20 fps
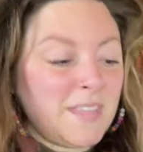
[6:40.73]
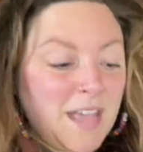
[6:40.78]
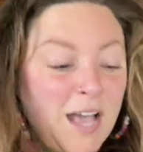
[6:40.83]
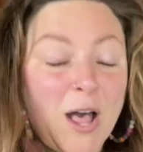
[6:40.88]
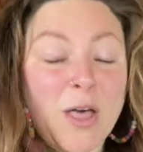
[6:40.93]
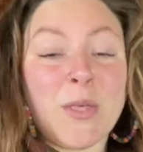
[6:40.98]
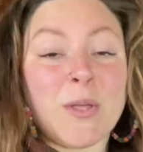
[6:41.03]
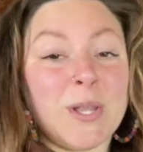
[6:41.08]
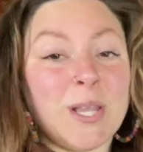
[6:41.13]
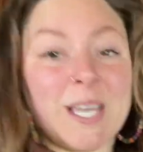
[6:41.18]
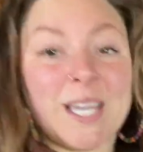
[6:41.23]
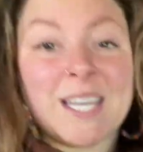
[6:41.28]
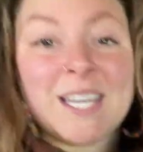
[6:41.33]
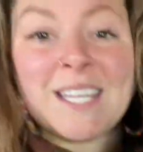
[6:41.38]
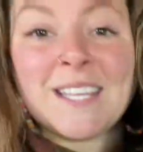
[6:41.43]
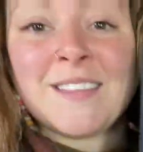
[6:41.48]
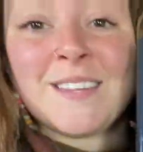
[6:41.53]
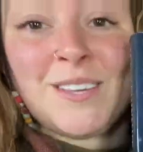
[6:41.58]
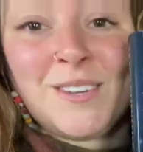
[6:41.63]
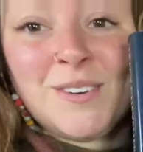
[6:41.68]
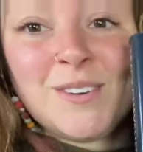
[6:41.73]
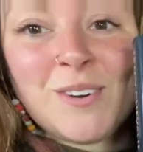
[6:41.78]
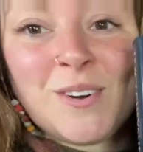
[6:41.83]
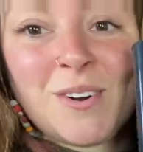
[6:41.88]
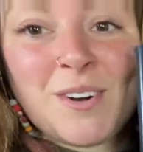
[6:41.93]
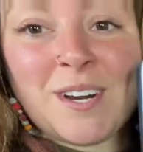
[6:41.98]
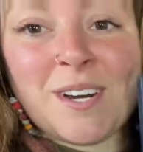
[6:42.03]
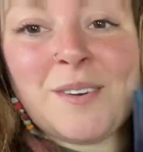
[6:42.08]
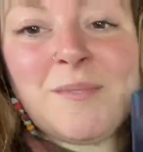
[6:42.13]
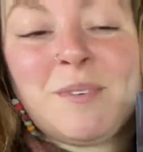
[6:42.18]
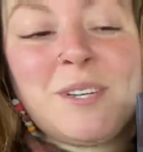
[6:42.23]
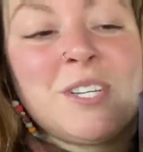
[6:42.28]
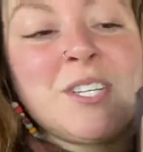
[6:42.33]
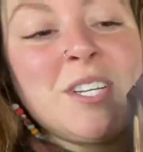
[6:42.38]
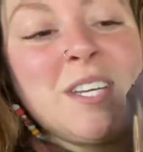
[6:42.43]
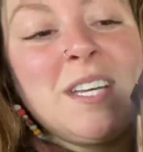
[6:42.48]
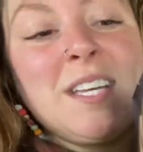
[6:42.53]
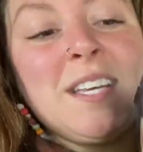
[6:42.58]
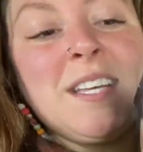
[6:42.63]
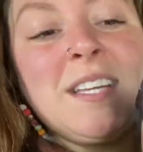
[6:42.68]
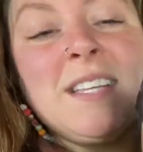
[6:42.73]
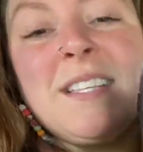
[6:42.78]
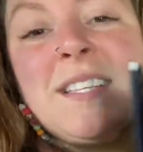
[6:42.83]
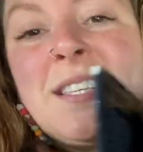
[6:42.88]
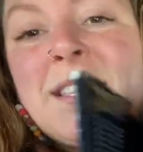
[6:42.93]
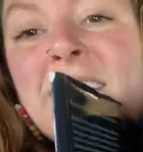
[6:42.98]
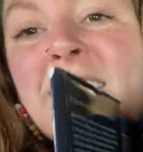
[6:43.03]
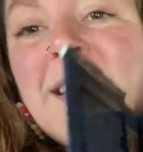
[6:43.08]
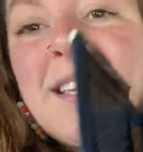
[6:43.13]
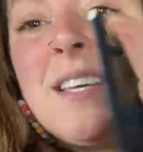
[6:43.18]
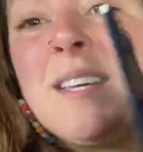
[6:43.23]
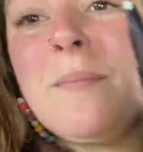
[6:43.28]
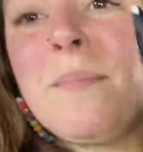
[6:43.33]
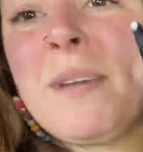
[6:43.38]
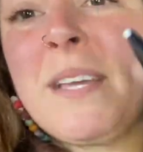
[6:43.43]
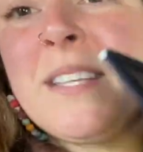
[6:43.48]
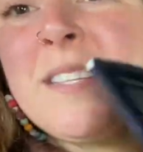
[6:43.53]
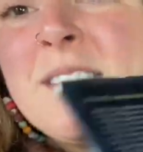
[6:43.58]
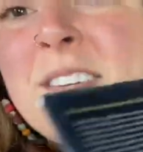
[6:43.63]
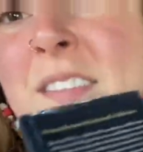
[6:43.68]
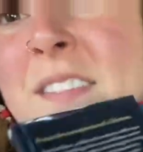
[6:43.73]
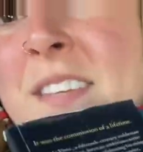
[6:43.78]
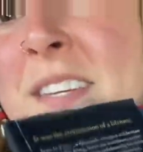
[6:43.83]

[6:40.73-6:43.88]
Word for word: Oh, the Lady and the Unicorn, which is based on